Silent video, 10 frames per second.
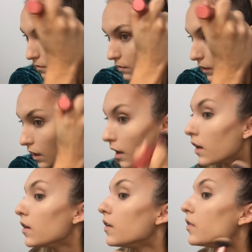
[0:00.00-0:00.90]

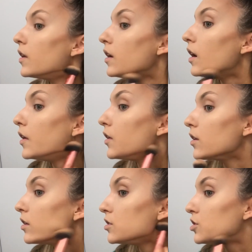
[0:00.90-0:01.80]
Okay, and then under
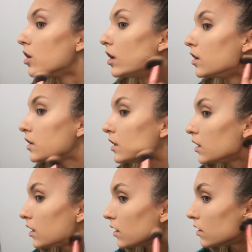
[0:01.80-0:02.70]
your jaw
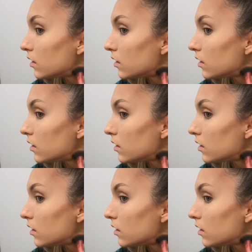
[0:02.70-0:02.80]
here.